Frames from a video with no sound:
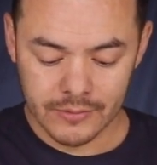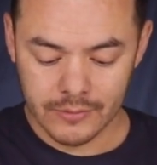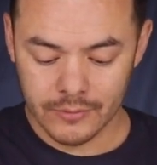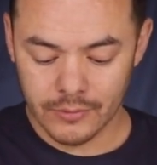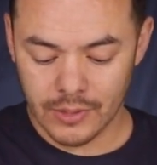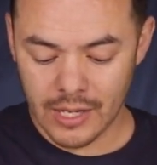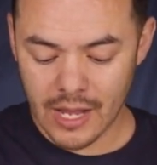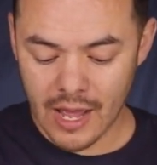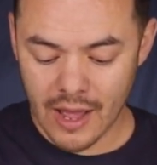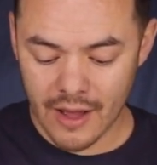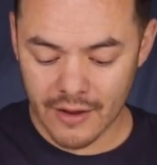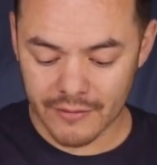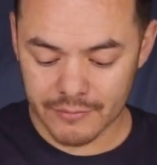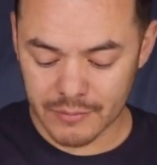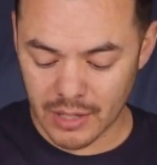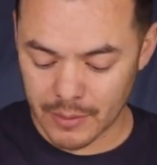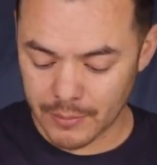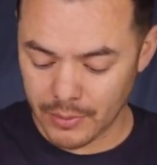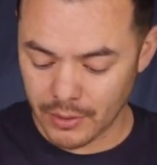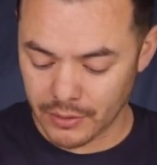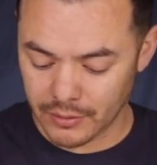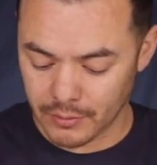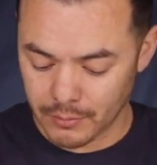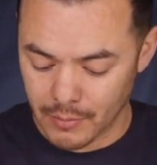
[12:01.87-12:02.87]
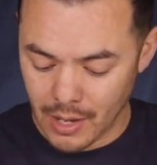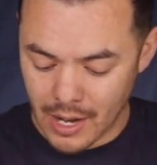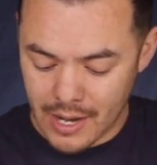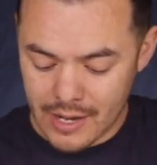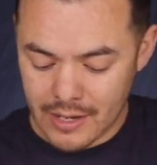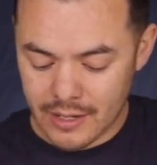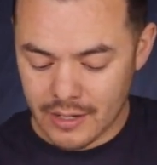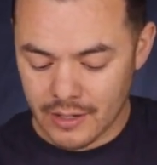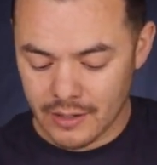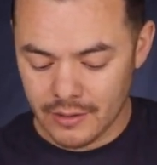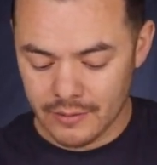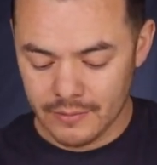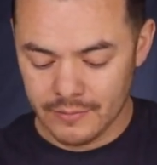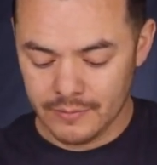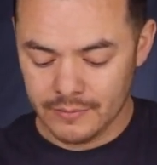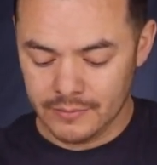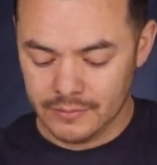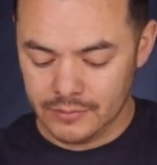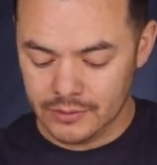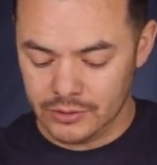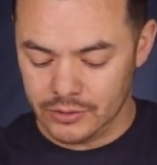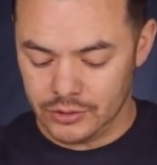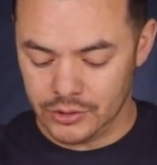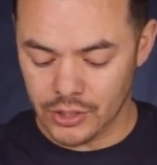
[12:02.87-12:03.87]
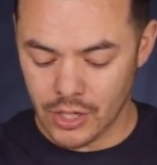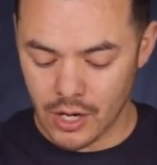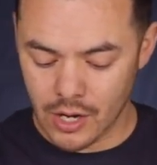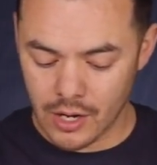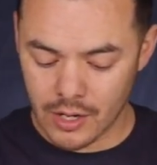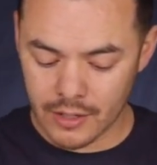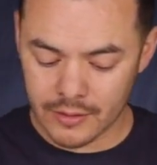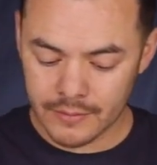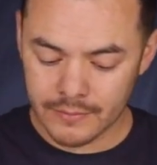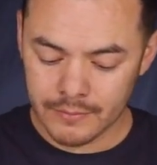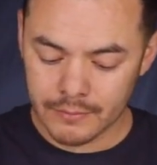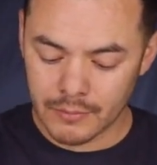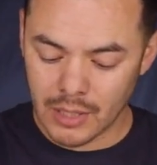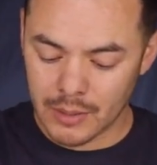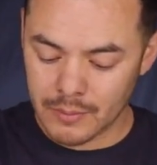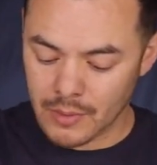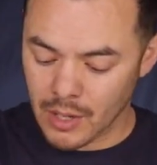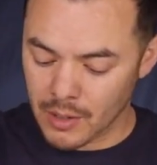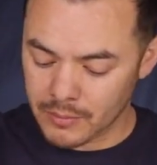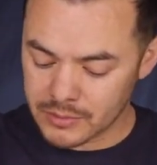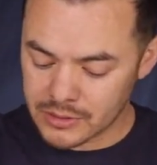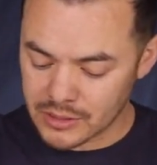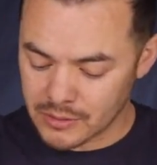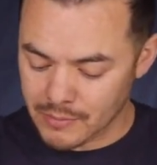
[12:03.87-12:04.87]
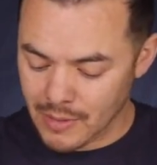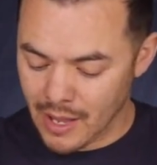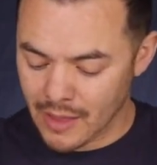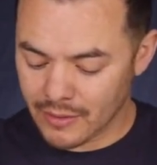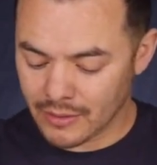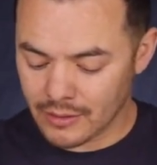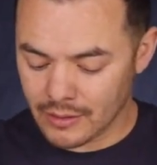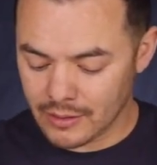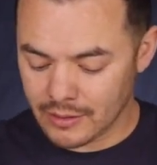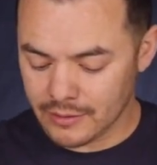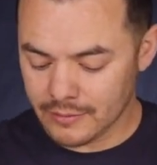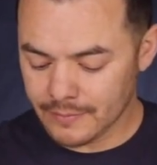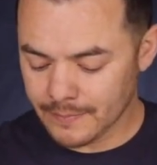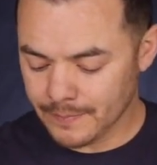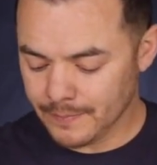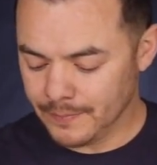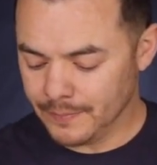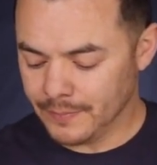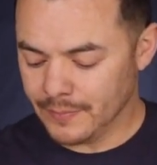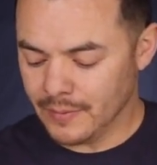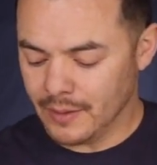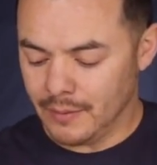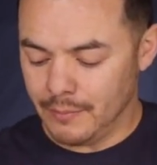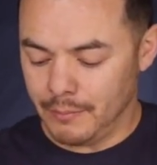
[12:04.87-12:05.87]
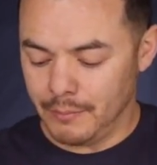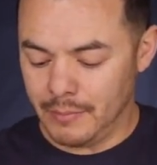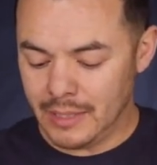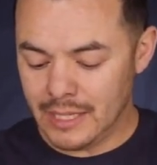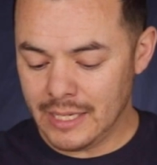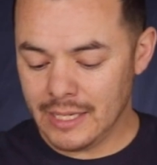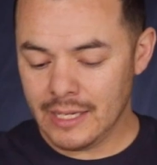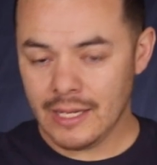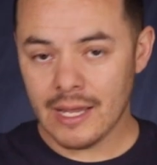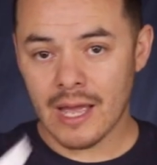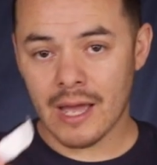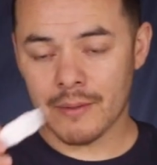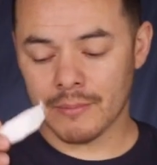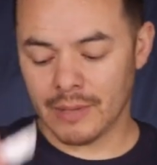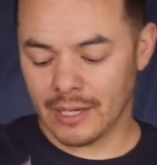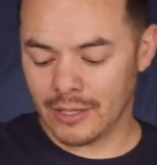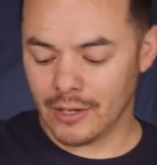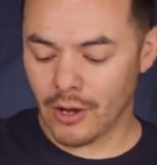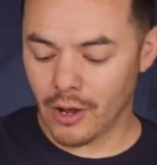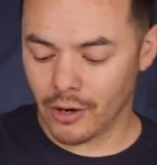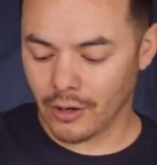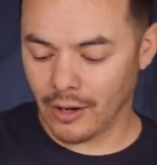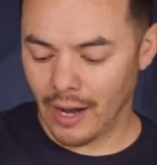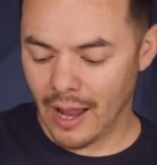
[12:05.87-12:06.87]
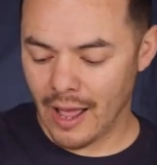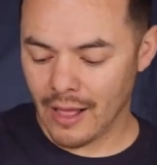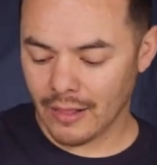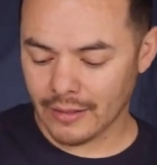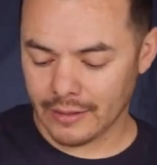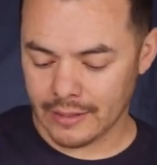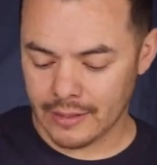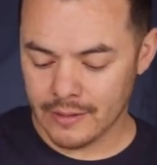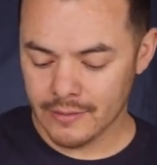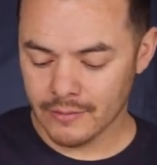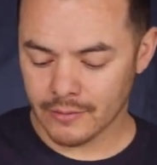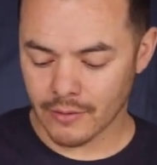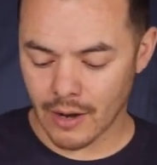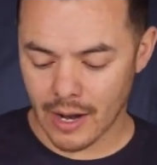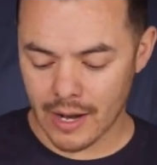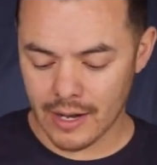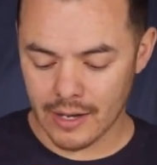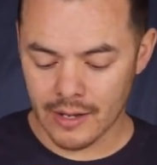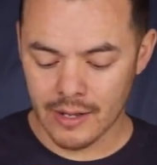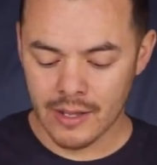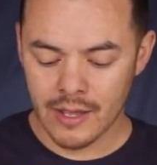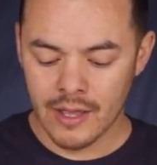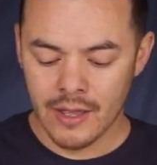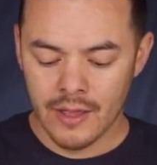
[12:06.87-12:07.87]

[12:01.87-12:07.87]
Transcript: We have my brother Mike, John, my mom Samantha, me, and my daughter Allie, right?